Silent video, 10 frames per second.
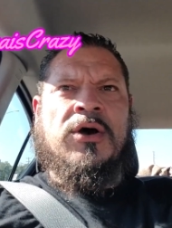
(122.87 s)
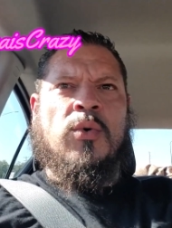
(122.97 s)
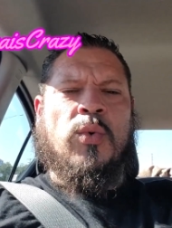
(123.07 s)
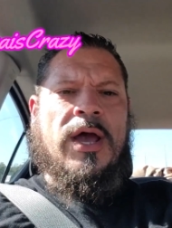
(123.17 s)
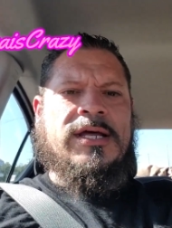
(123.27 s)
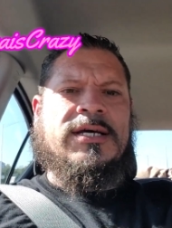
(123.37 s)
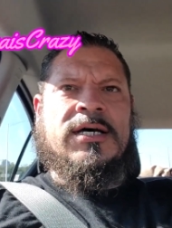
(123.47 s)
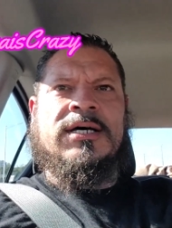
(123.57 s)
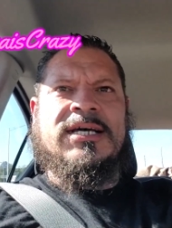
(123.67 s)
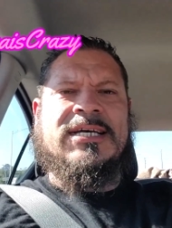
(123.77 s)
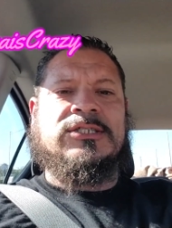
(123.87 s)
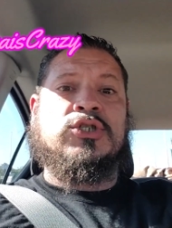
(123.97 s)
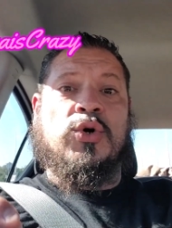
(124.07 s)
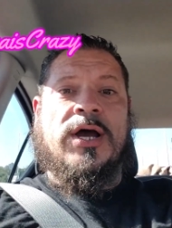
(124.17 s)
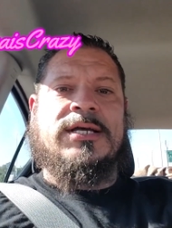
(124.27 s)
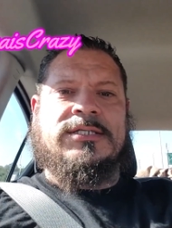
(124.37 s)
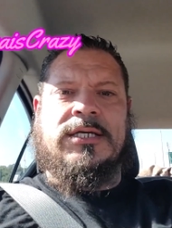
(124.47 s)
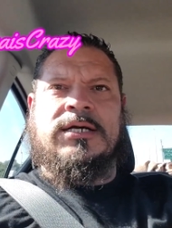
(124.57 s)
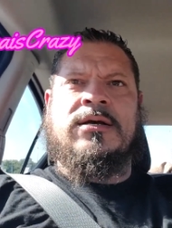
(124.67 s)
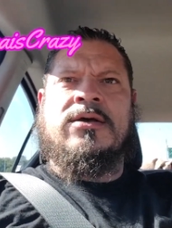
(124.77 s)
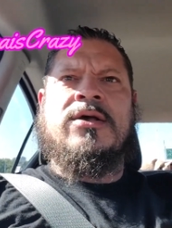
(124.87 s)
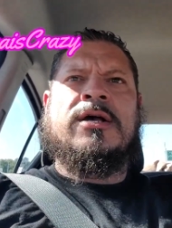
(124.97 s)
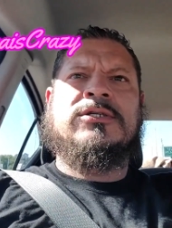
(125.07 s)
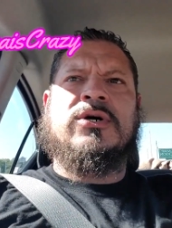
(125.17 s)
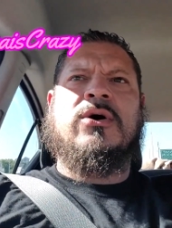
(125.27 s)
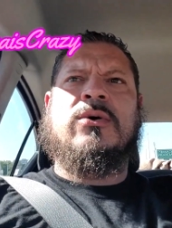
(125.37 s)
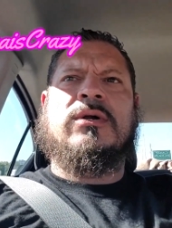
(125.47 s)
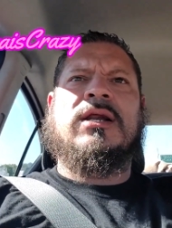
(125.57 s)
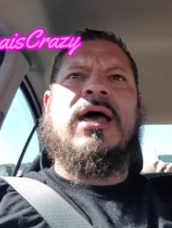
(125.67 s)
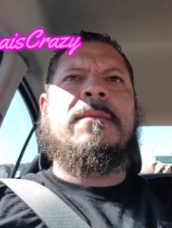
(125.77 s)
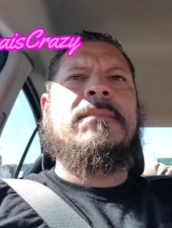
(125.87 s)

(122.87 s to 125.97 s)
Raina is crazy. So let